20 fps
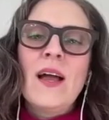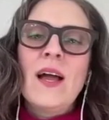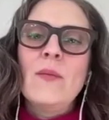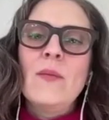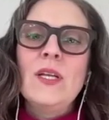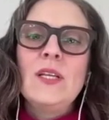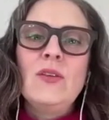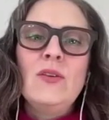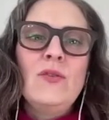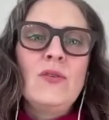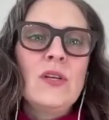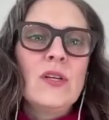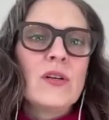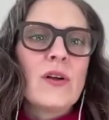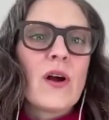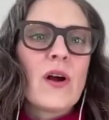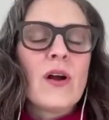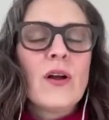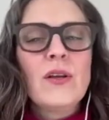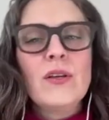mean, you can
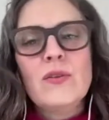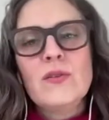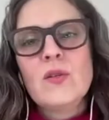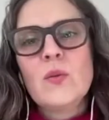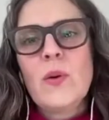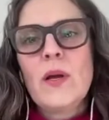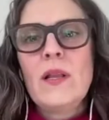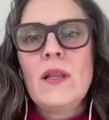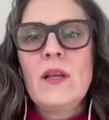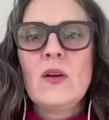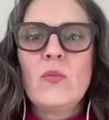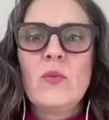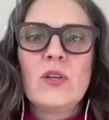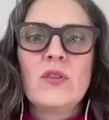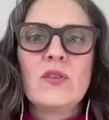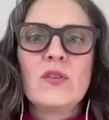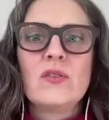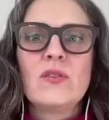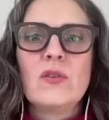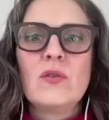argue, depending on
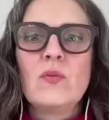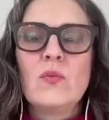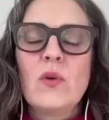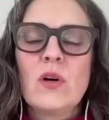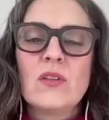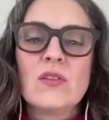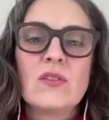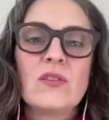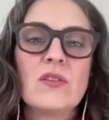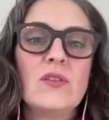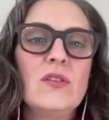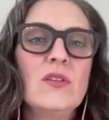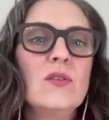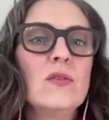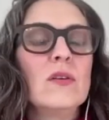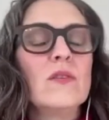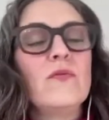what the student wants to do,